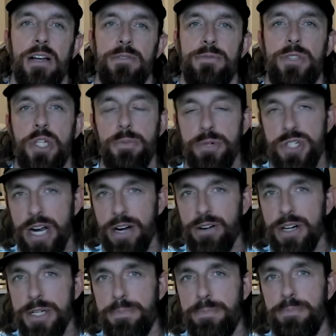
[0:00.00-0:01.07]
Super
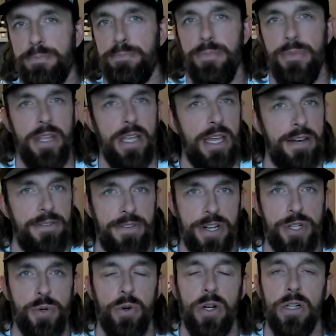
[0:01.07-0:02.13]
generous
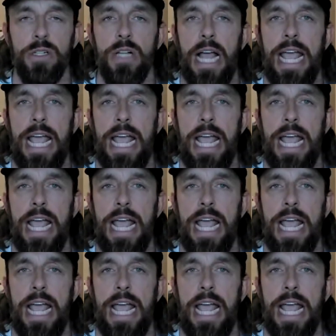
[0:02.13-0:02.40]
individual,